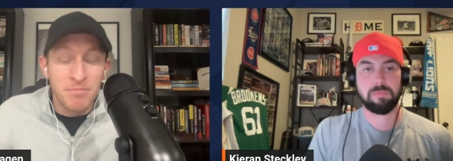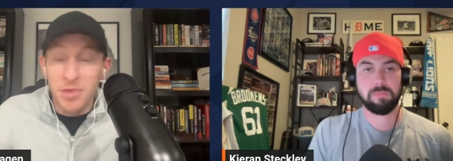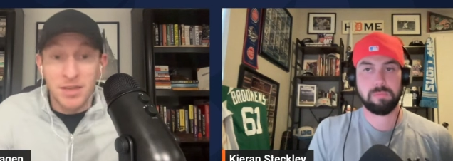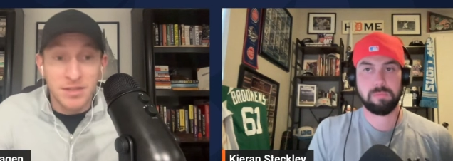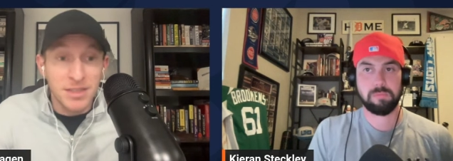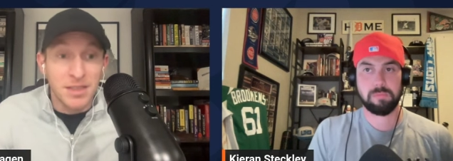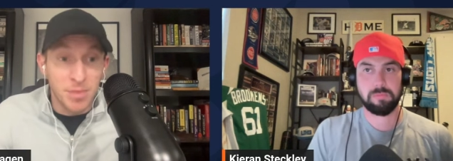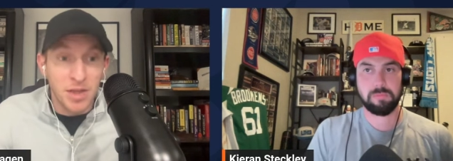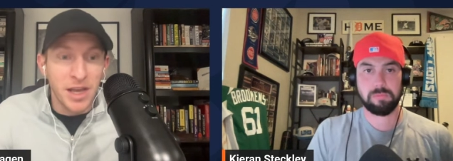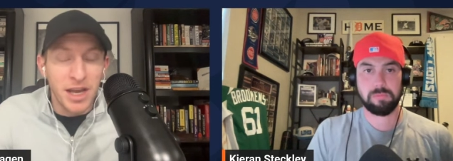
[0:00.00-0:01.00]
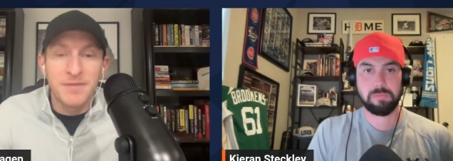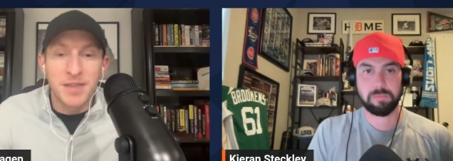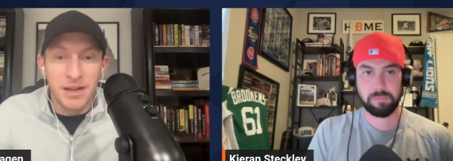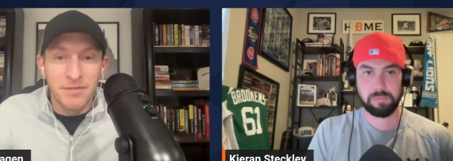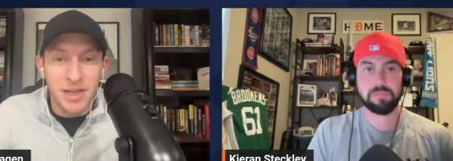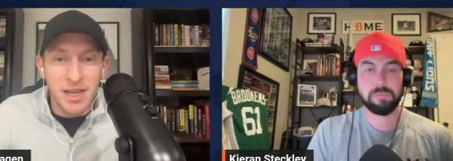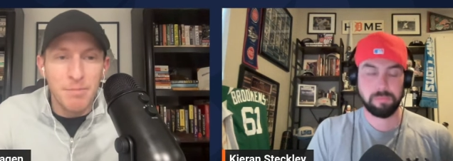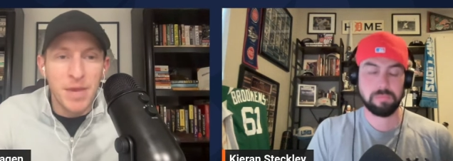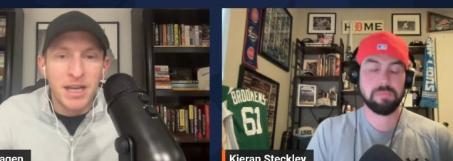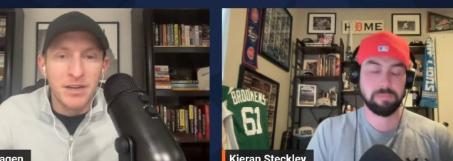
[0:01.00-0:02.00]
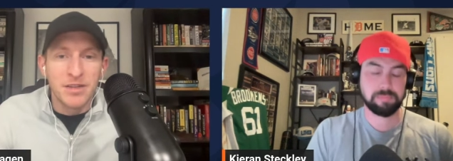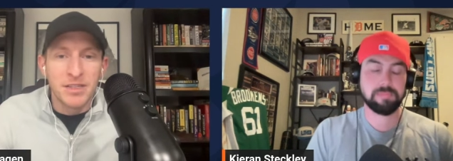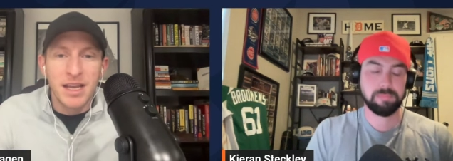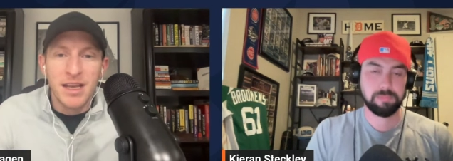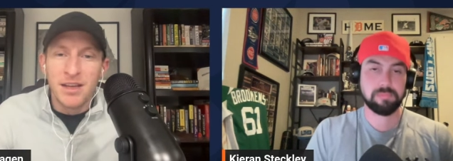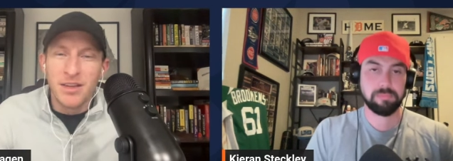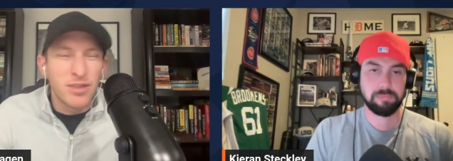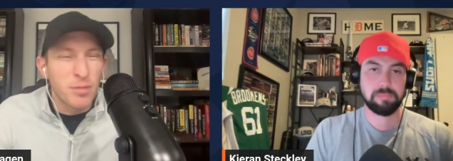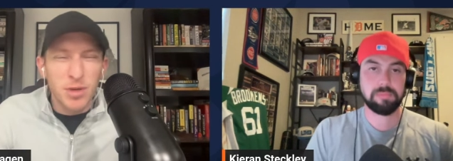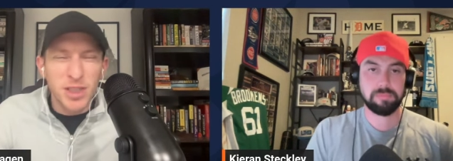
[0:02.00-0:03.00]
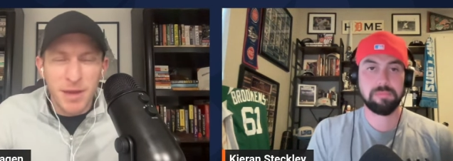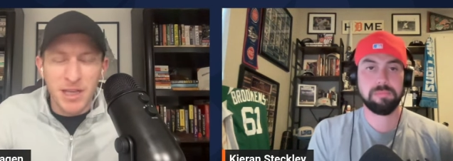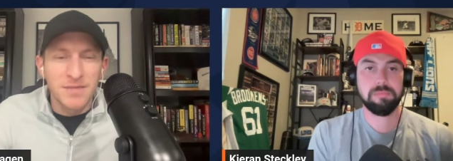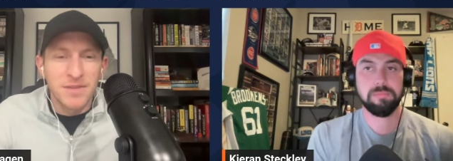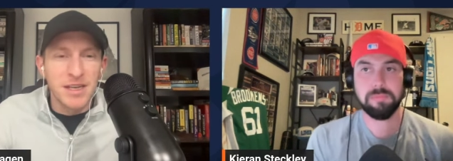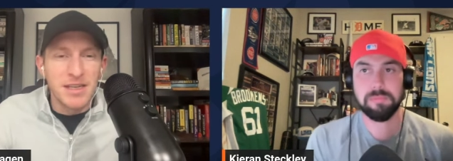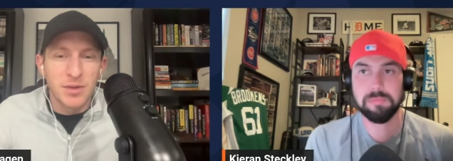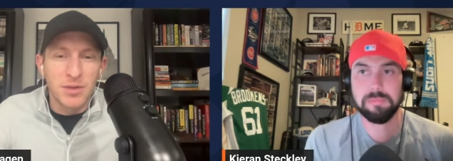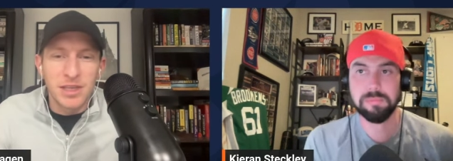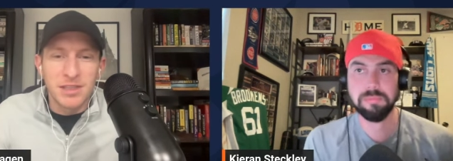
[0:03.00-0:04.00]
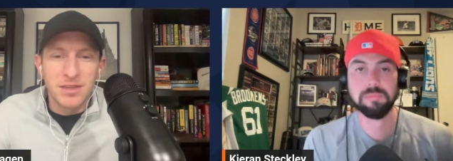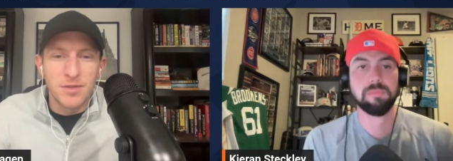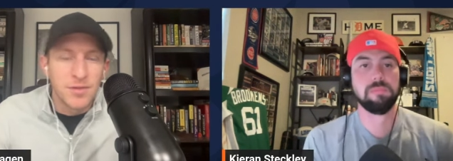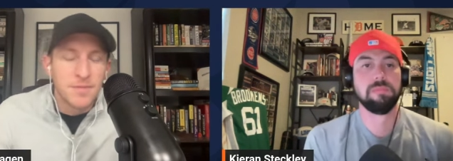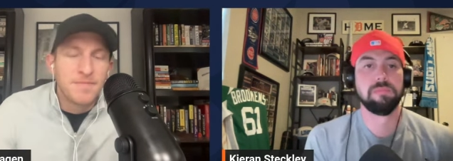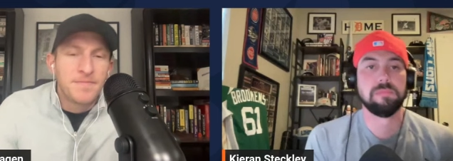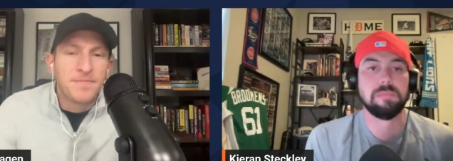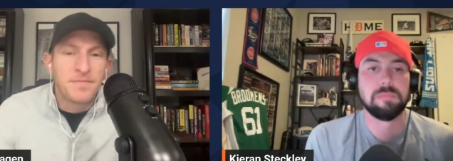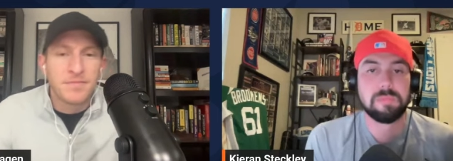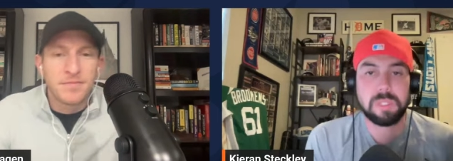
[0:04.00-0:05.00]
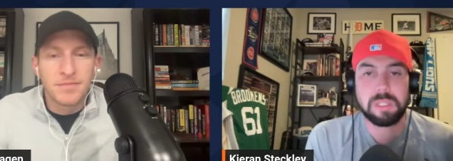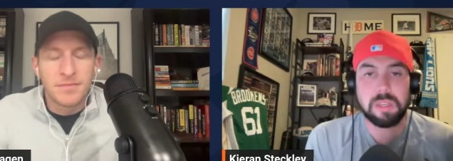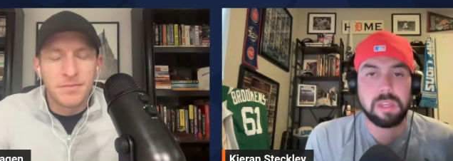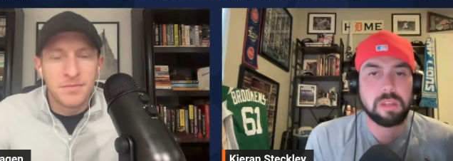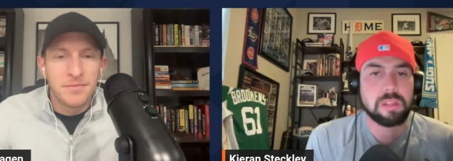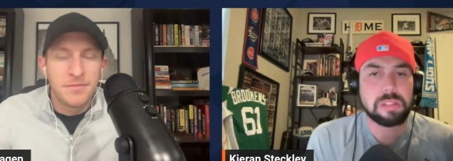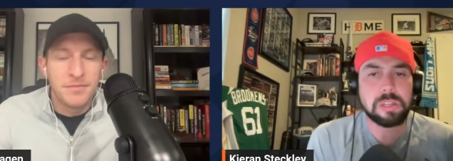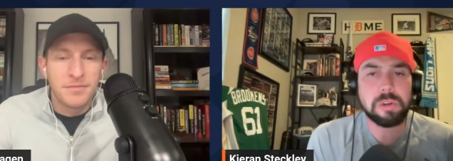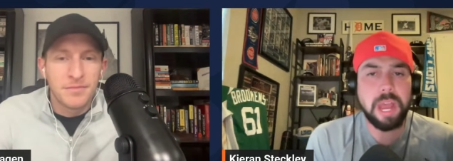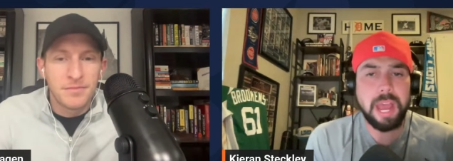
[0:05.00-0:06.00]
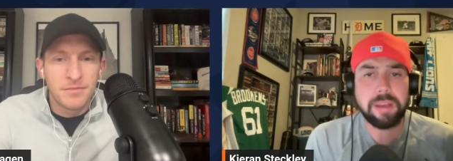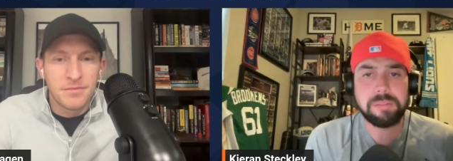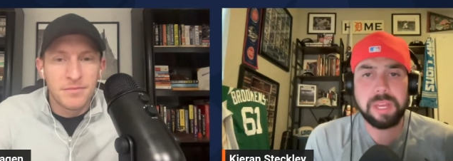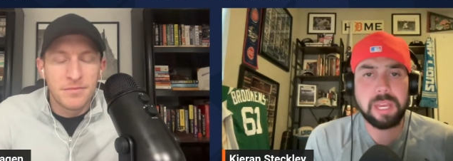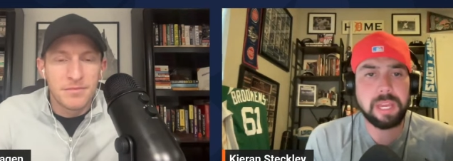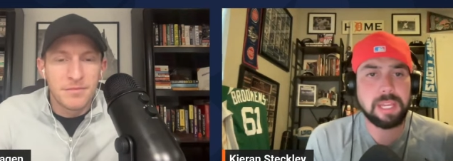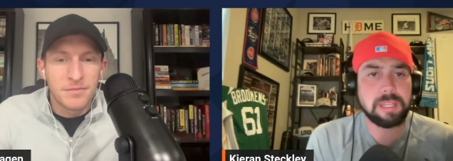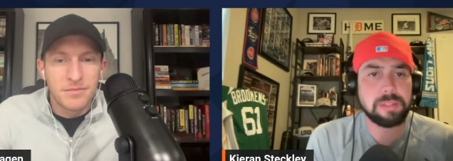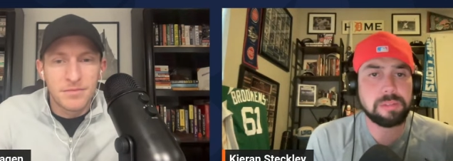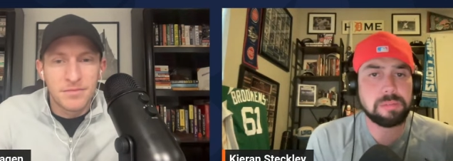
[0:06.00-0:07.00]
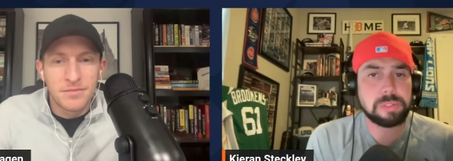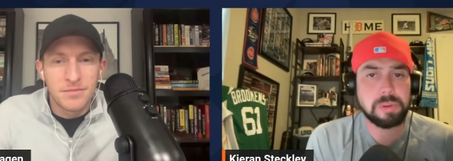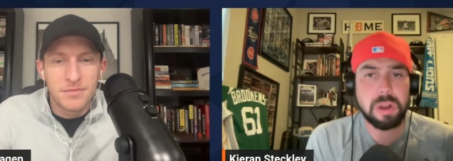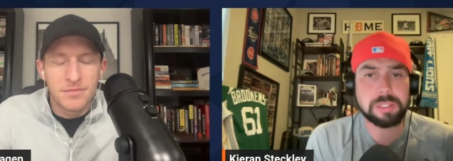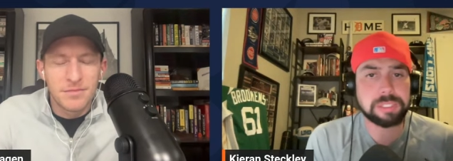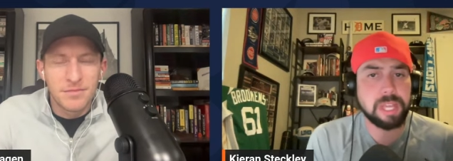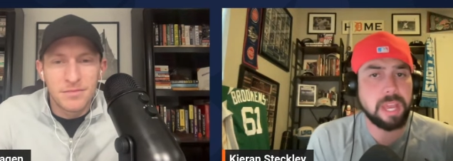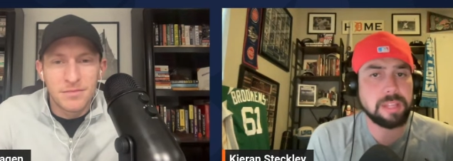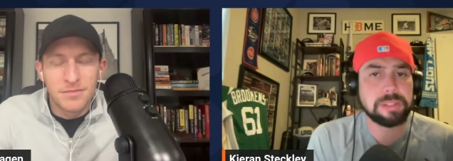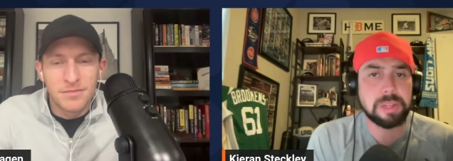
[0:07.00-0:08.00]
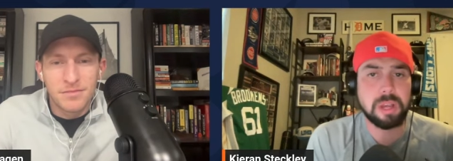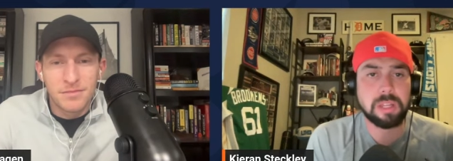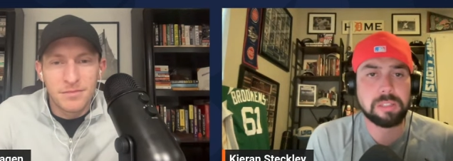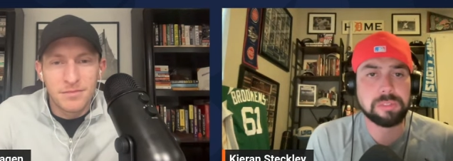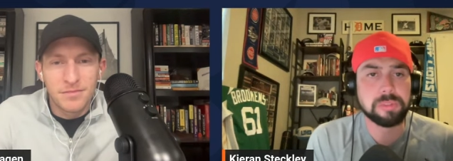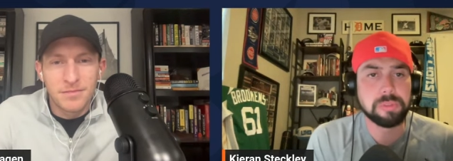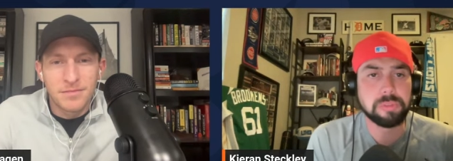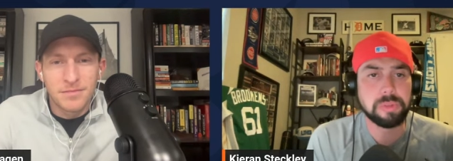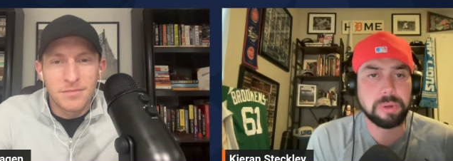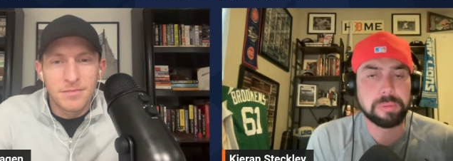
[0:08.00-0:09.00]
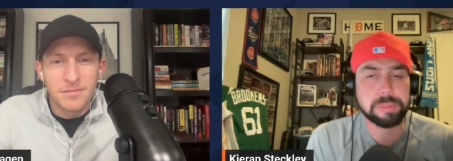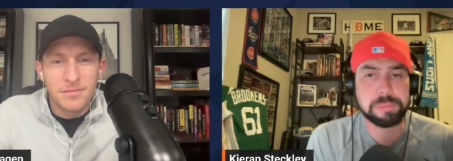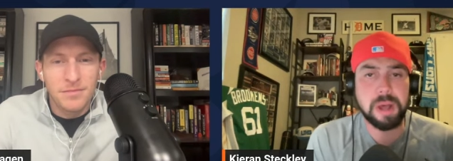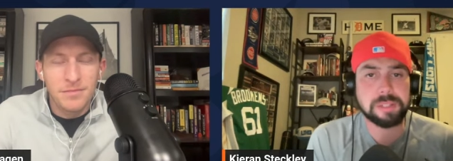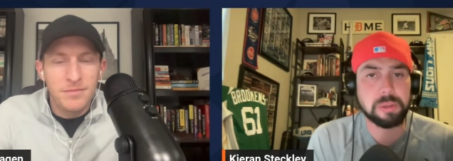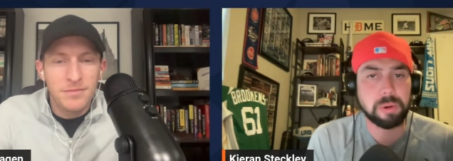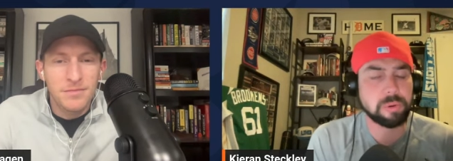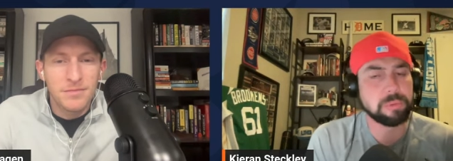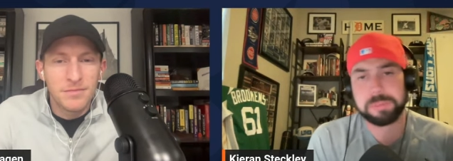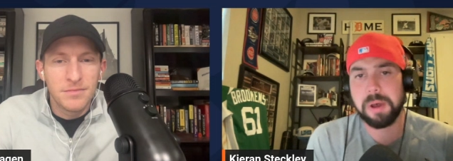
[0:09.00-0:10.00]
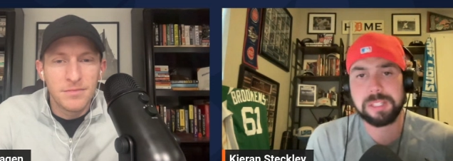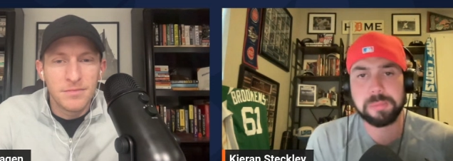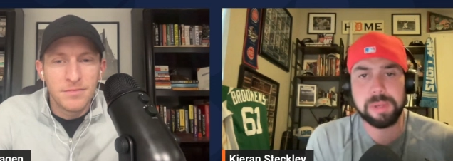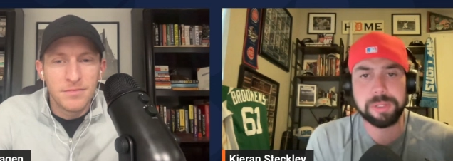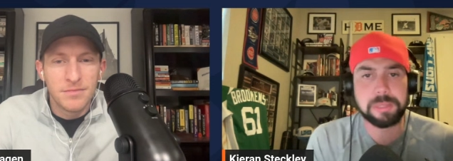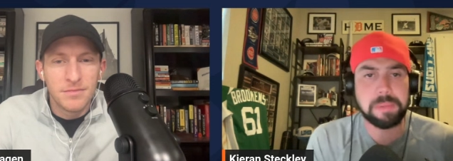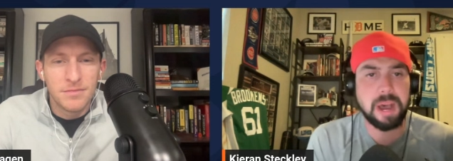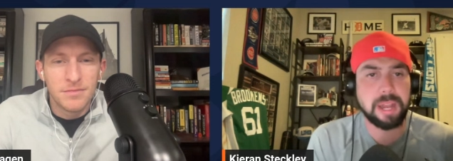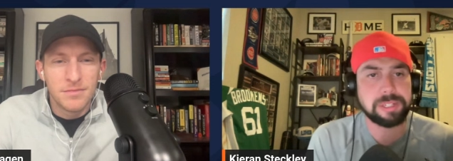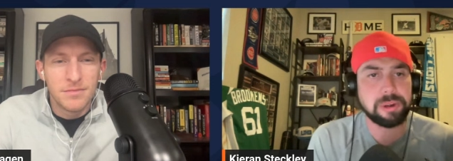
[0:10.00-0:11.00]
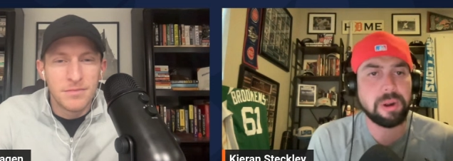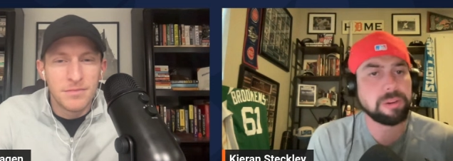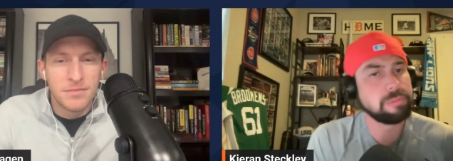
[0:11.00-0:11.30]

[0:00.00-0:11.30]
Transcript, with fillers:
Speaker 1: because it's the playoffs and every game matters, like the perspective can easily get skewed
Speaker 2: do you have a strong stance on or response or responsibility pie chart